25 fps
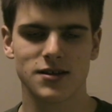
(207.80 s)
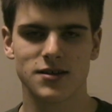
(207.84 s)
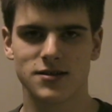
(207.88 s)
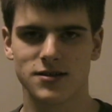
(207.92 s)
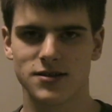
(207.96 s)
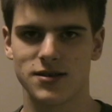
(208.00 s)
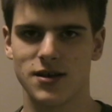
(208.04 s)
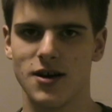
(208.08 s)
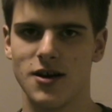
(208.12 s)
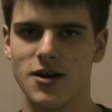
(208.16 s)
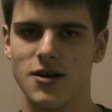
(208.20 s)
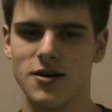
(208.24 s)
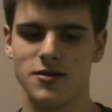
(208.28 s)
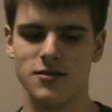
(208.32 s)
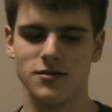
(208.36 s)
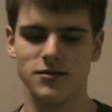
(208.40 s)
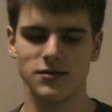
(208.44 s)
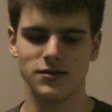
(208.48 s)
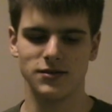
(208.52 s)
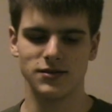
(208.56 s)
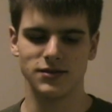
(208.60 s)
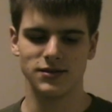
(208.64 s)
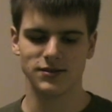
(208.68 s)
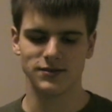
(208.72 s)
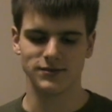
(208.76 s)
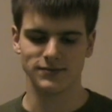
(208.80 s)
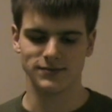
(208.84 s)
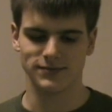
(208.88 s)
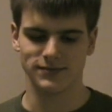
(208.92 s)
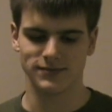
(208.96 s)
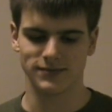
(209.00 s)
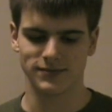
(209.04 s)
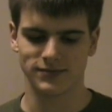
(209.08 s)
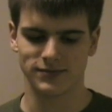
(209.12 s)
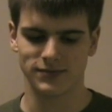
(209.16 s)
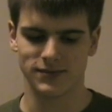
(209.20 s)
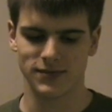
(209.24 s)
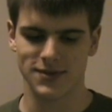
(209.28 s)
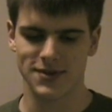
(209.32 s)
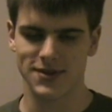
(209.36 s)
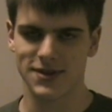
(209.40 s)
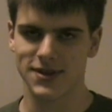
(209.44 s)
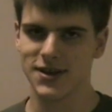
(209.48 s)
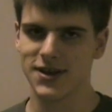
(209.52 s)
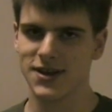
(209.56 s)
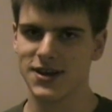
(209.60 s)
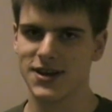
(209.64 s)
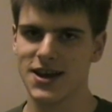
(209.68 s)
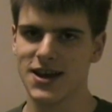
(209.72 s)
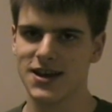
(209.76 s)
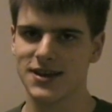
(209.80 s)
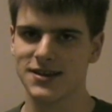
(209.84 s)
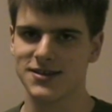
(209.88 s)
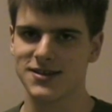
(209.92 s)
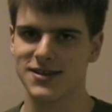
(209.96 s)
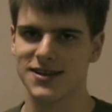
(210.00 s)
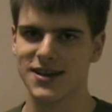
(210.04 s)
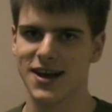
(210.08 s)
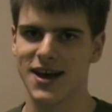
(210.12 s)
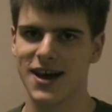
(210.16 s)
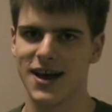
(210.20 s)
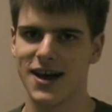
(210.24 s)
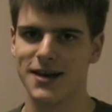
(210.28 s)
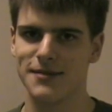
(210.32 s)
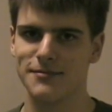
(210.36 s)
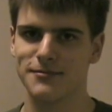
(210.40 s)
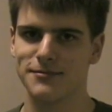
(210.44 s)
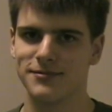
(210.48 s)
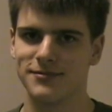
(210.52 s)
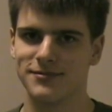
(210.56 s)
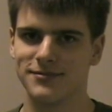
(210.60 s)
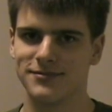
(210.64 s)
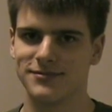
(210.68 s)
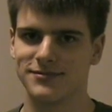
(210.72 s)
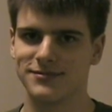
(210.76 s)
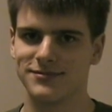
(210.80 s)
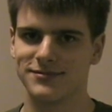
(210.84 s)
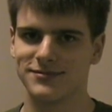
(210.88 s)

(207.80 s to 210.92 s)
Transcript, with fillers: So, see you next time.